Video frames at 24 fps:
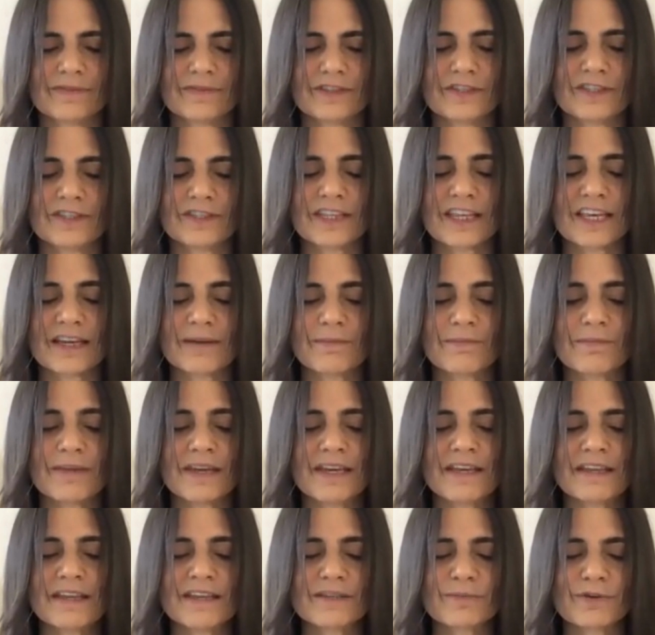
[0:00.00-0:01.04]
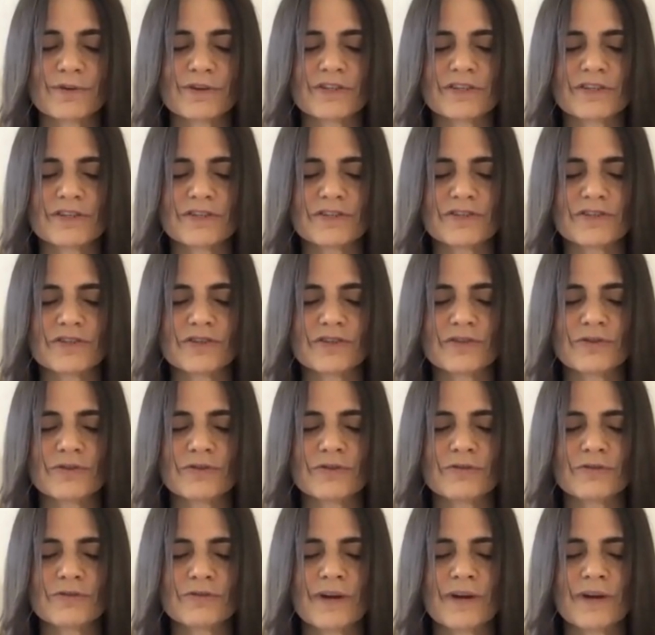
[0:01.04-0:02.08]
Just like me, this person
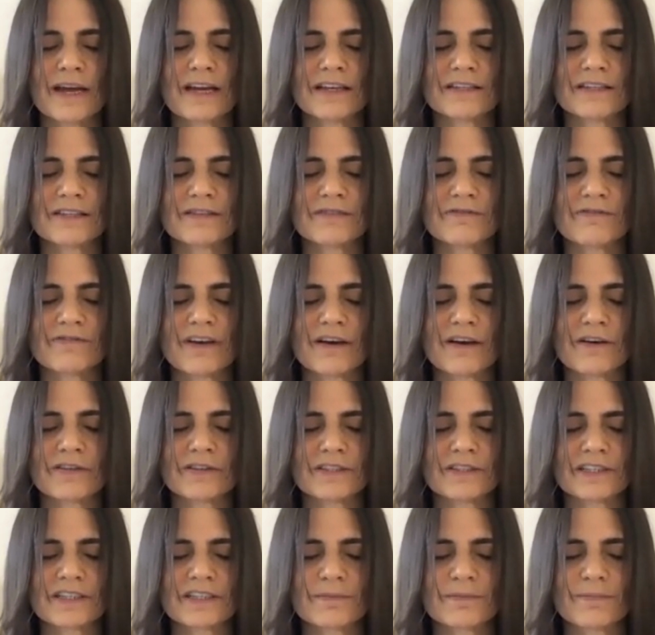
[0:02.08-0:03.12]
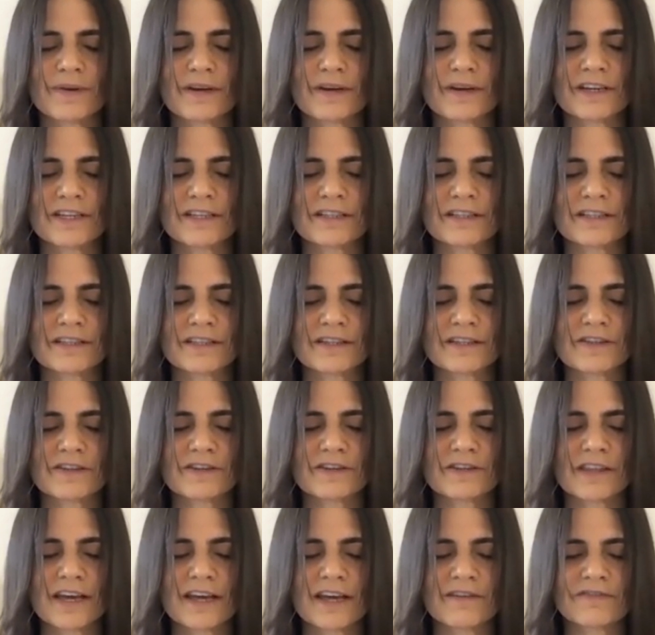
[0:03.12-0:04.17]
too has experienced in
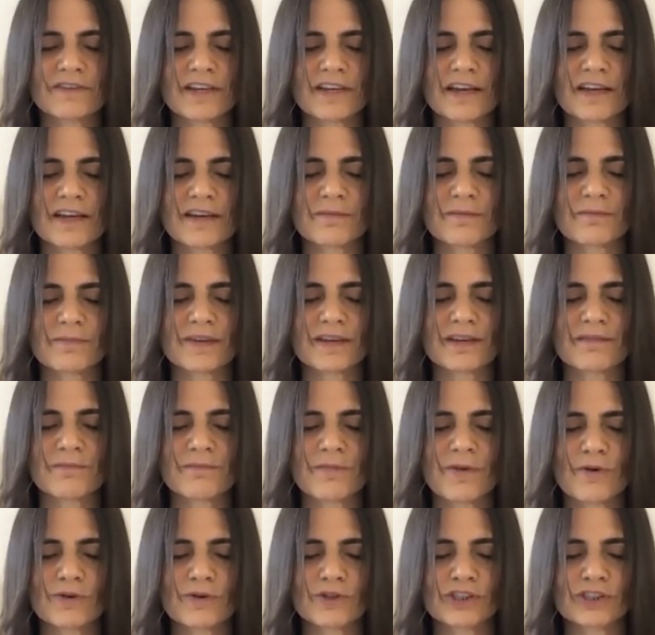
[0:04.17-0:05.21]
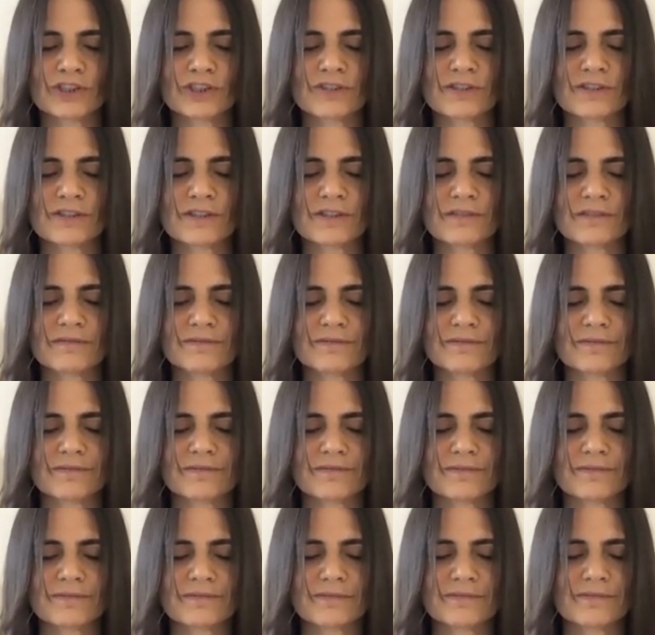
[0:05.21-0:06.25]
their lifetime emotional,
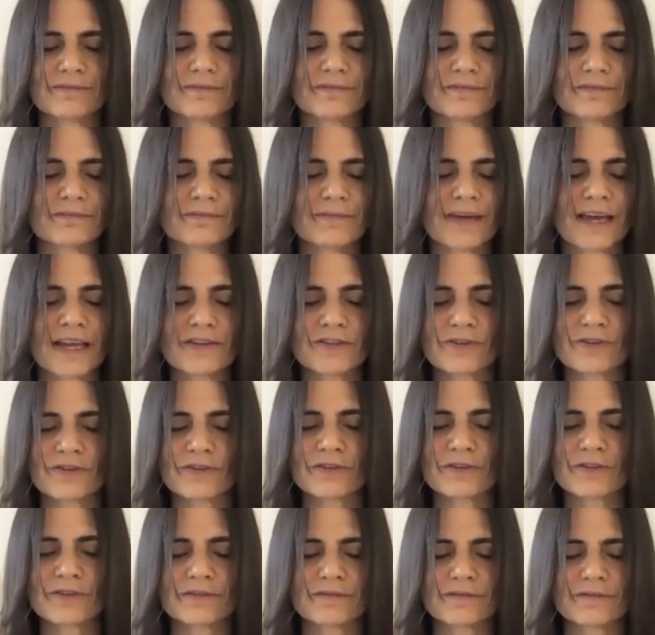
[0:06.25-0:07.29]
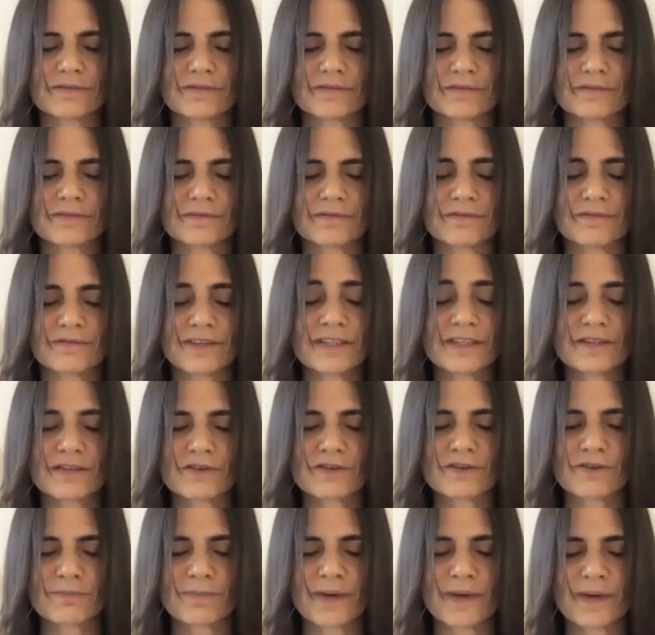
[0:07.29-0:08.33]
mental,
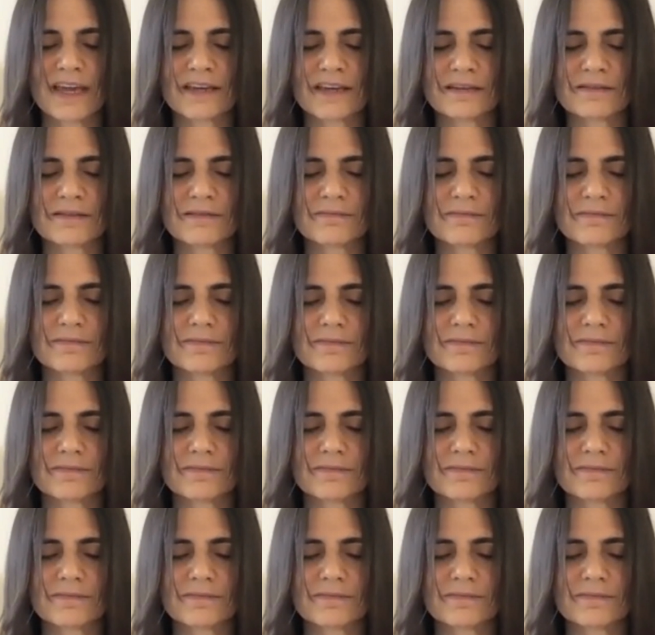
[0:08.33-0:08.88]
physical pain,